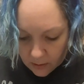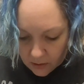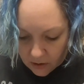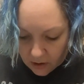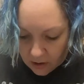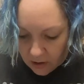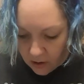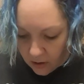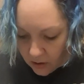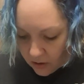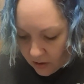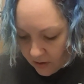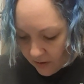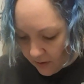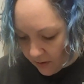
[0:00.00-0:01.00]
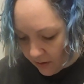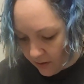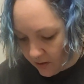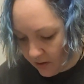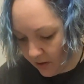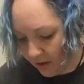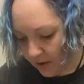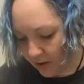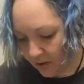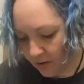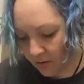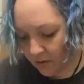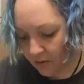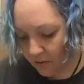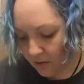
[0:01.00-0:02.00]
Changes are
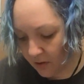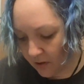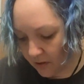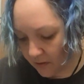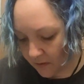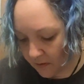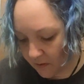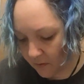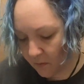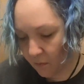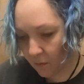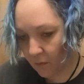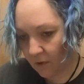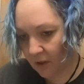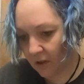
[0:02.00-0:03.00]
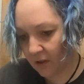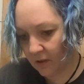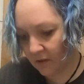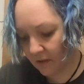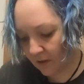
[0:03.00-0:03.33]
dangerous when it's